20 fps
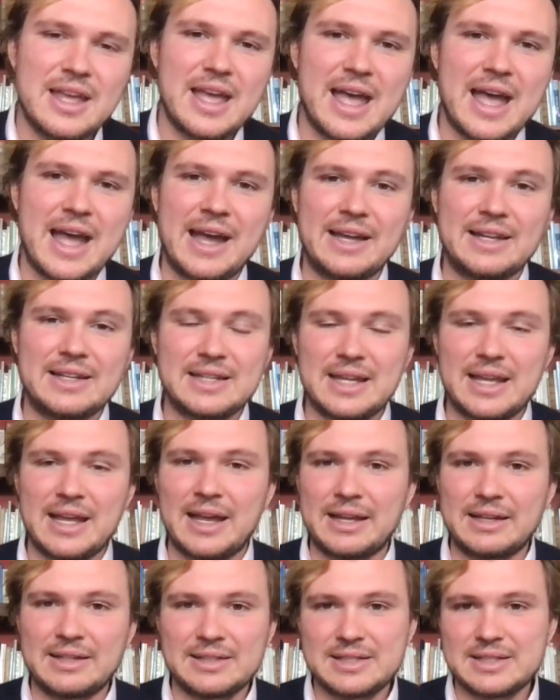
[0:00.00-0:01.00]
and
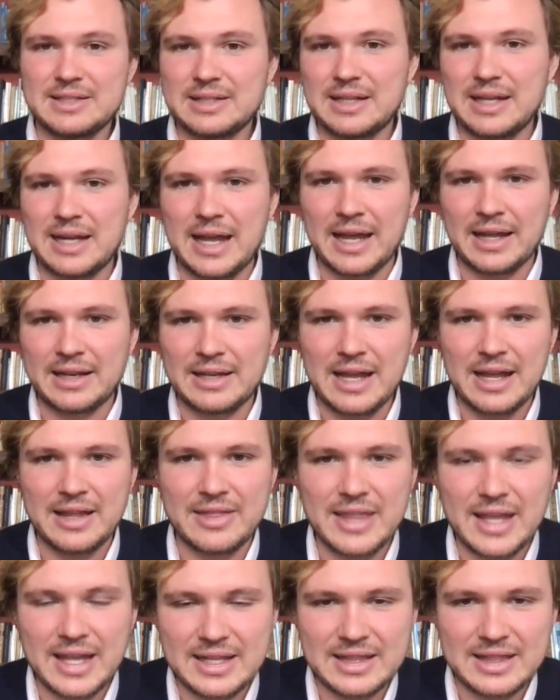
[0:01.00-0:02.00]

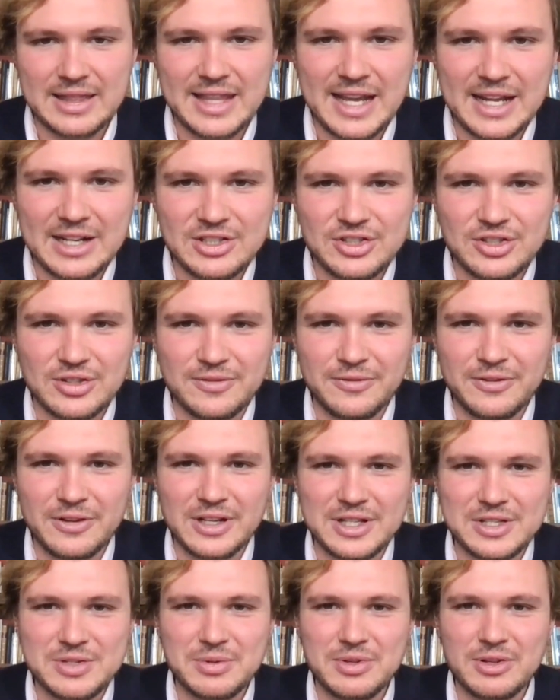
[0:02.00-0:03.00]
that should fill
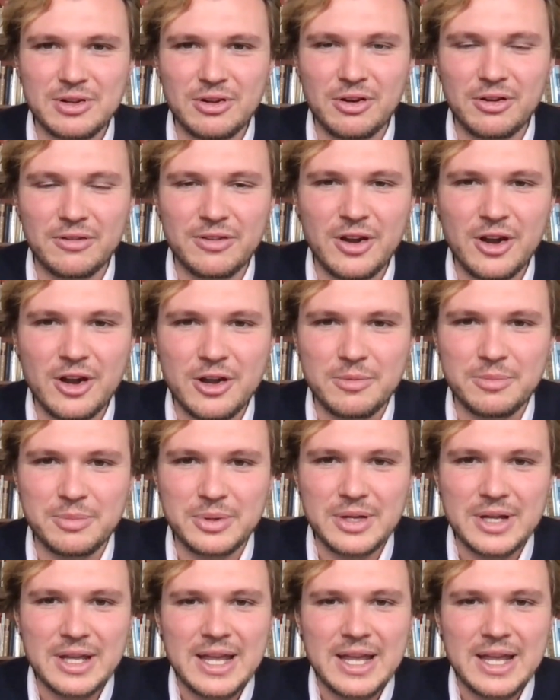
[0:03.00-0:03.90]
us with a lot of hope.